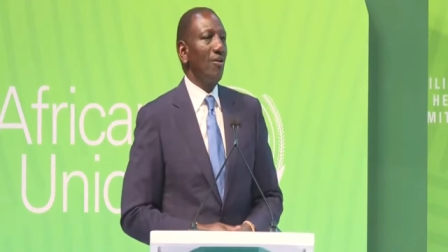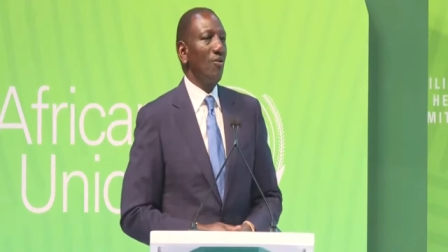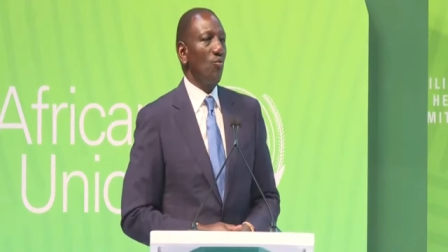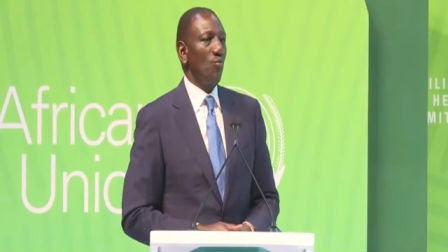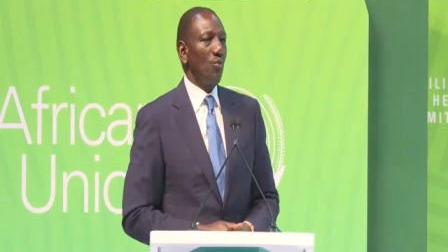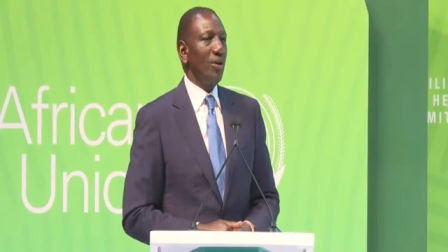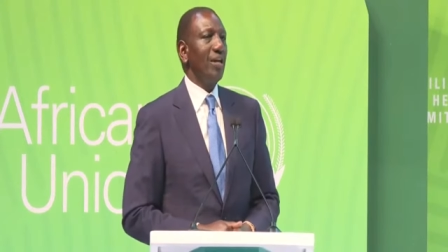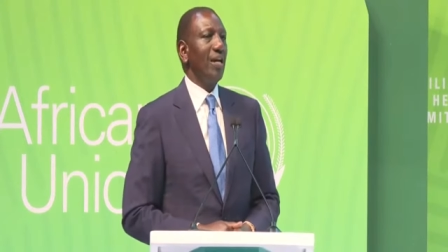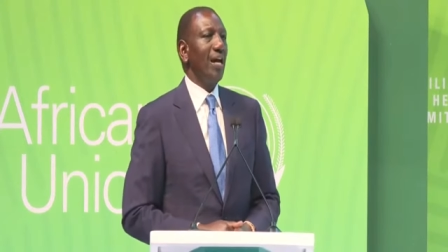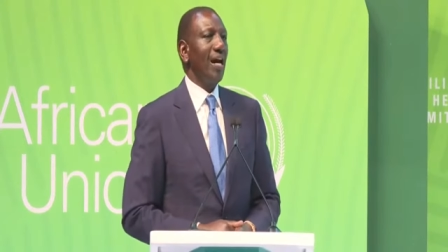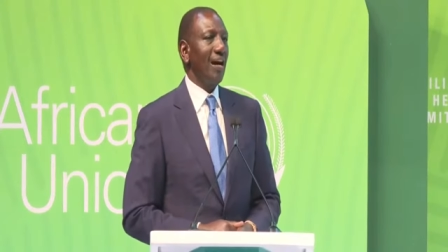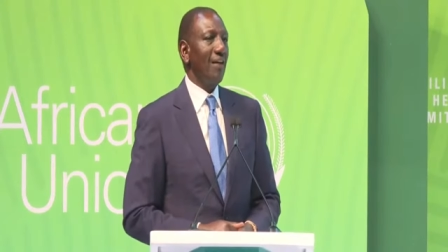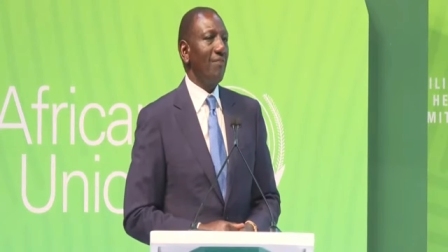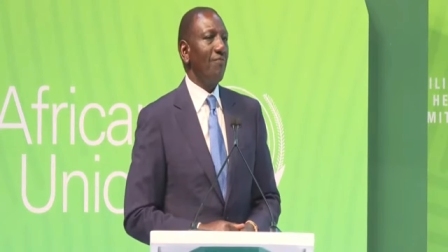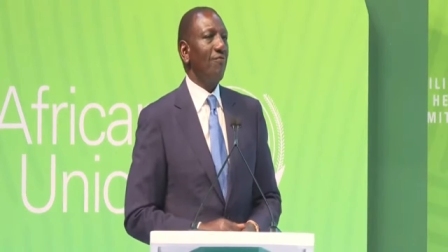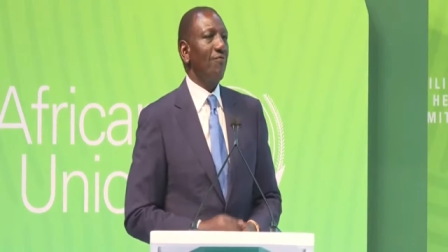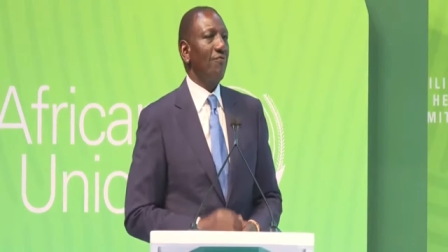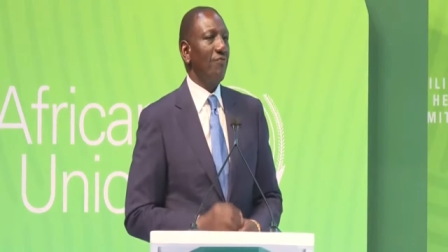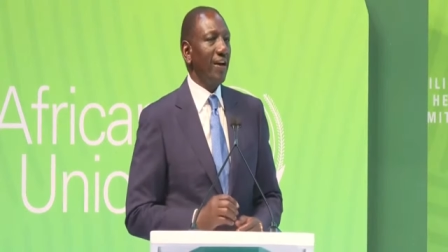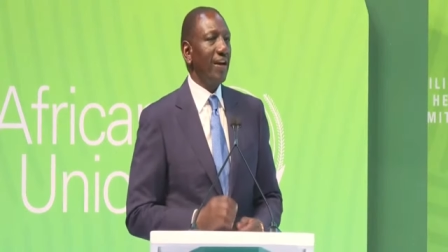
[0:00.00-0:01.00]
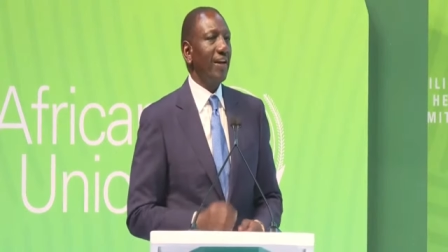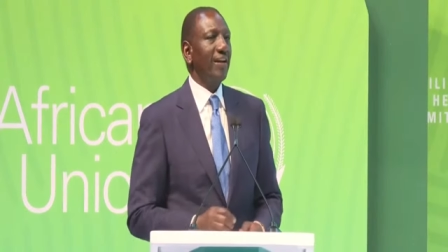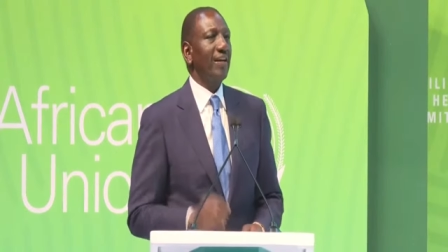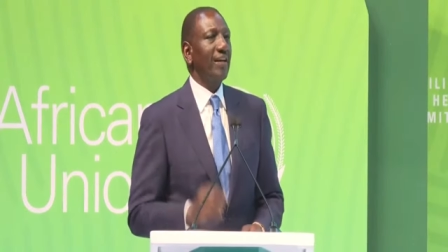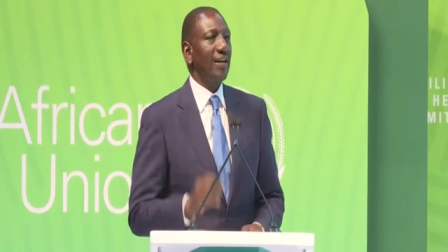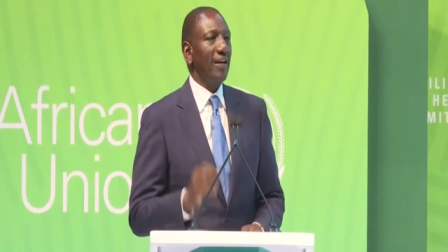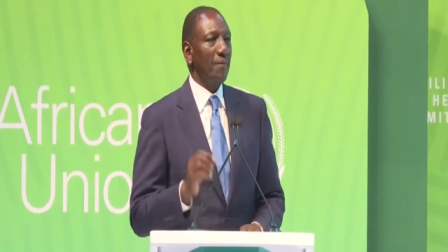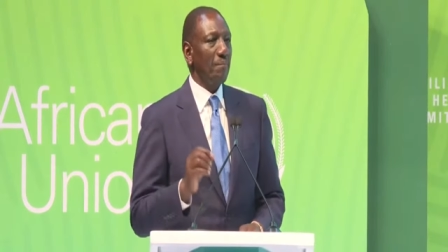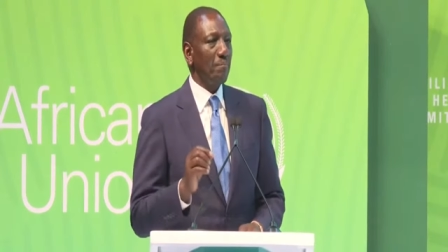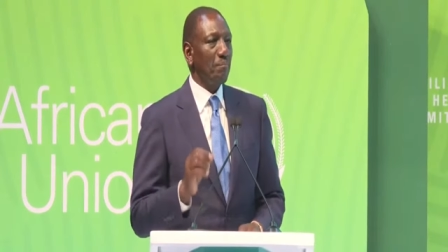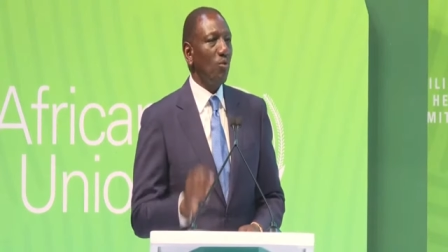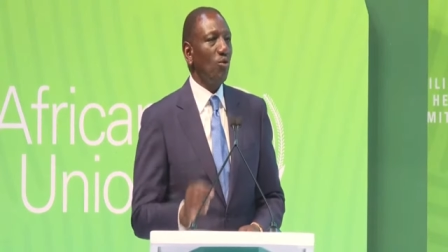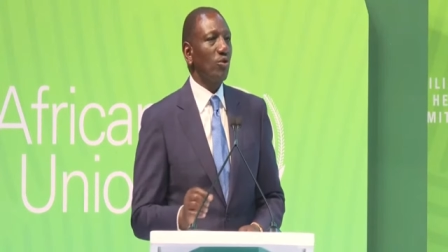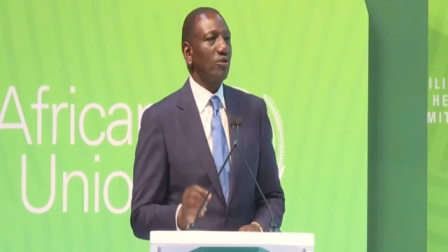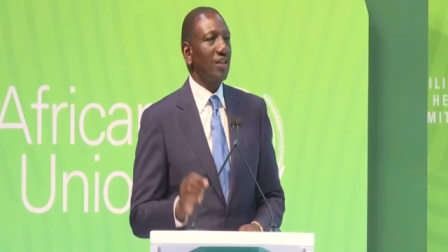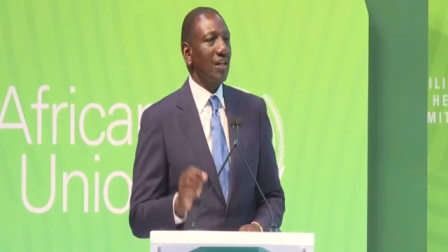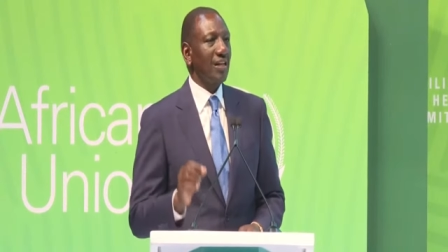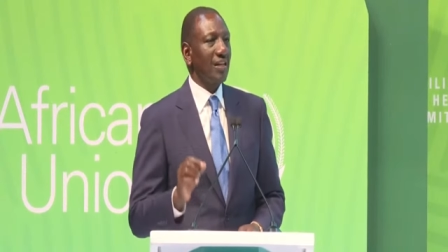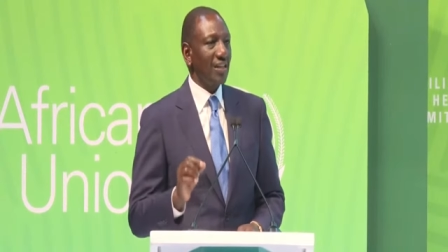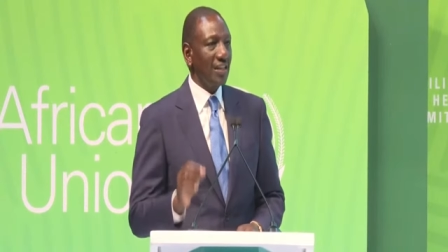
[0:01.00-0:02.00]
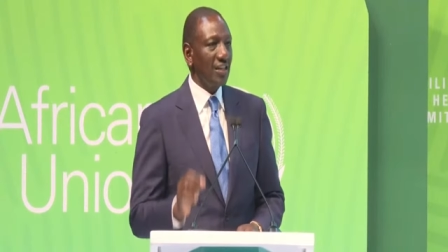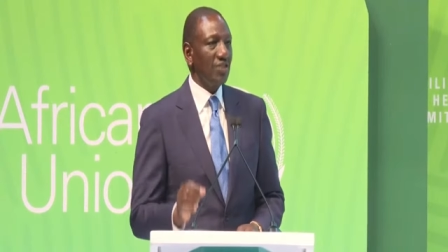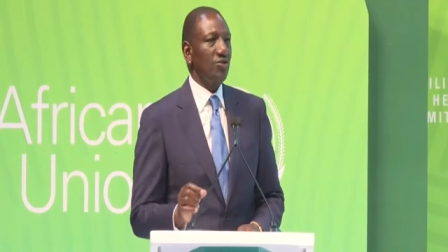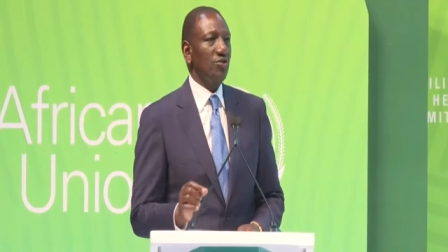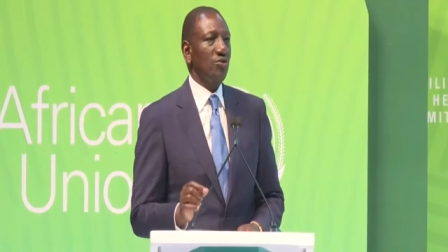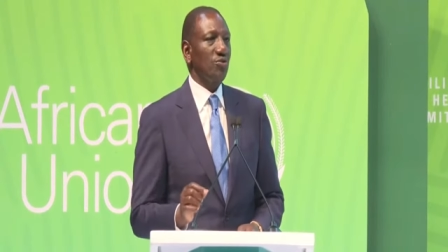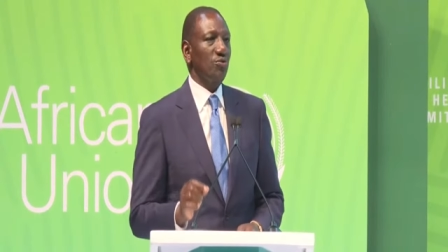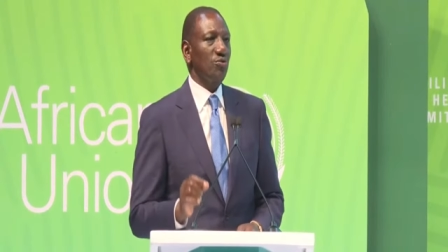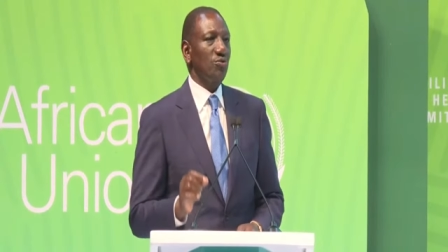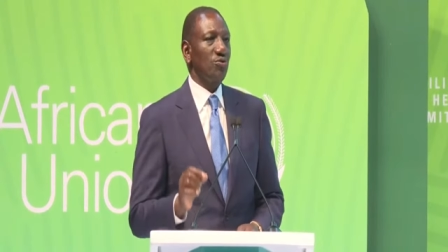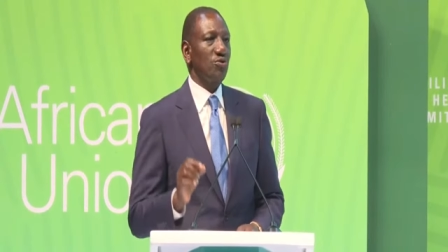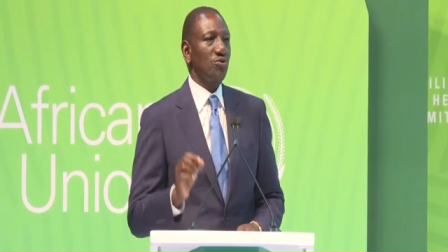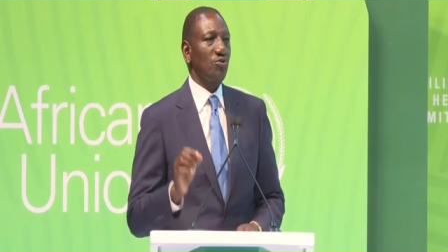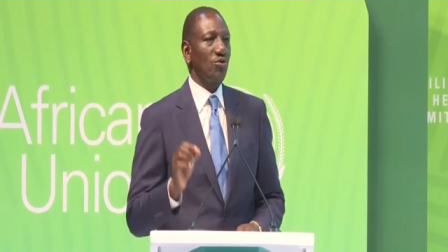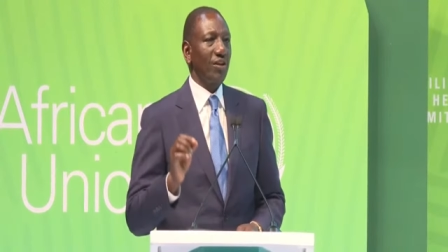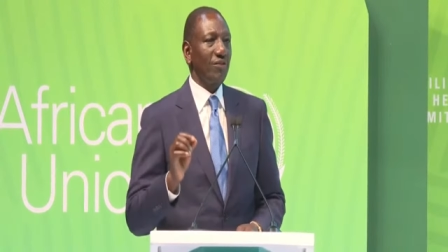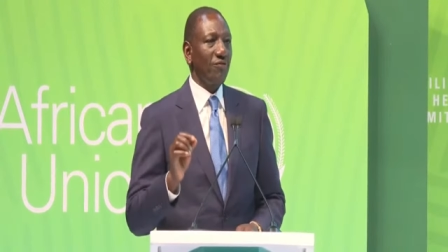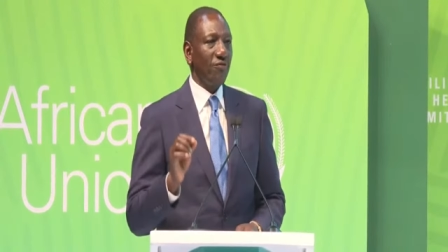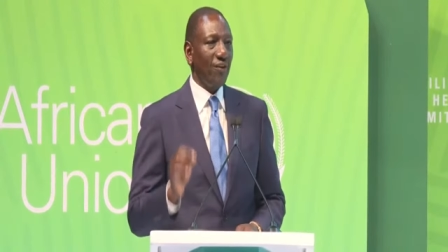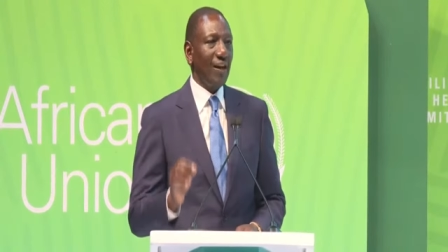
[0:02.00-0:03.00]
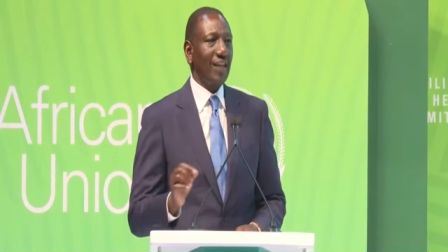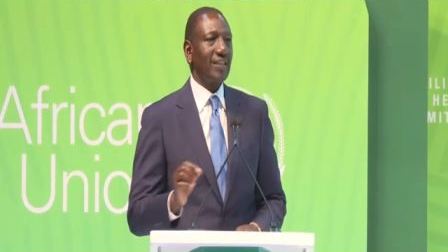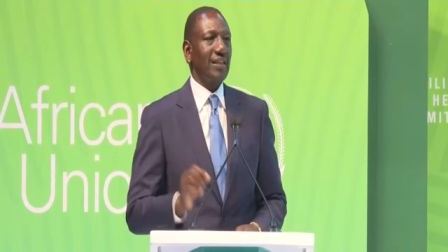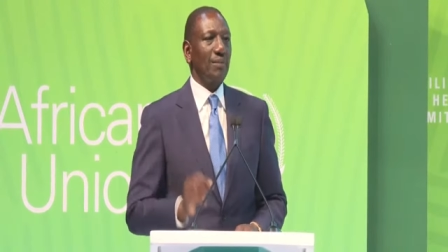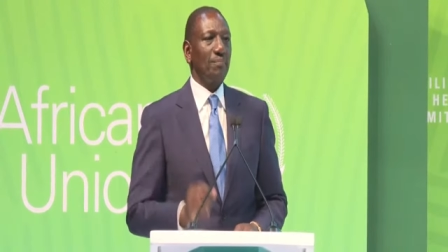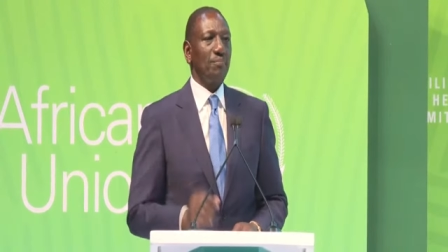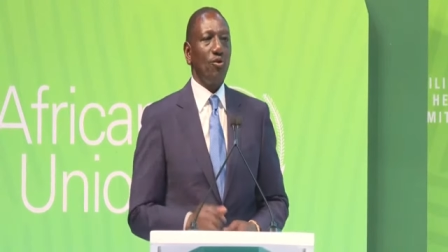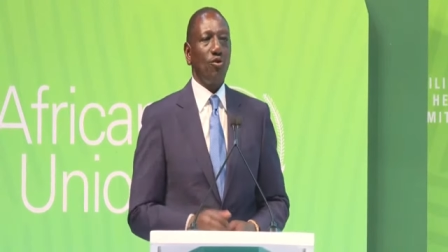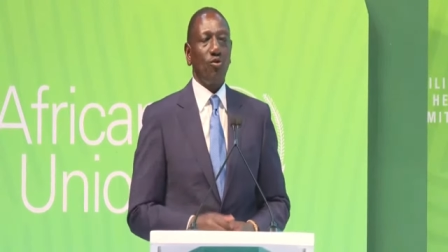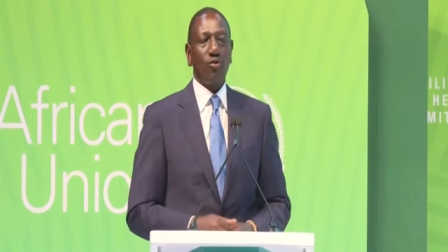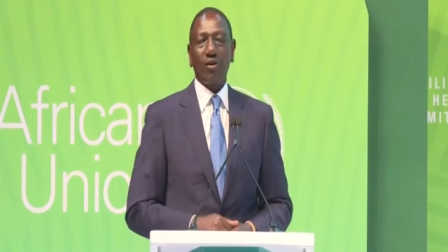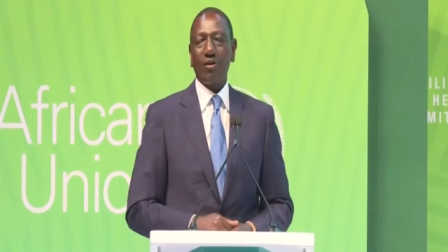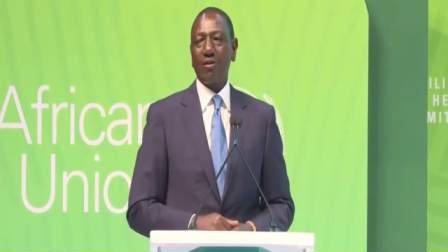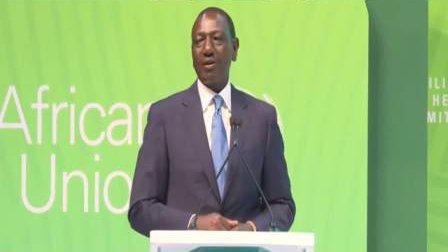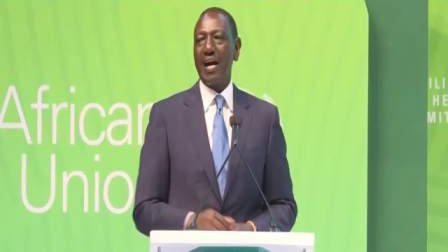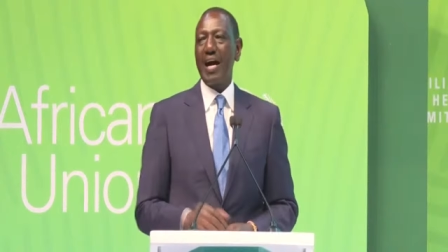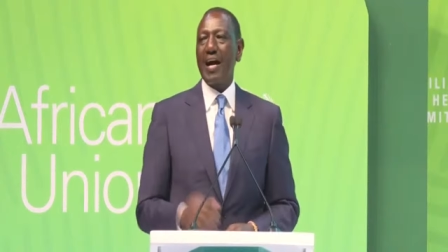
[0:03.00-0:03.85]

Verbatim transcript: we have very important issues to reflect upon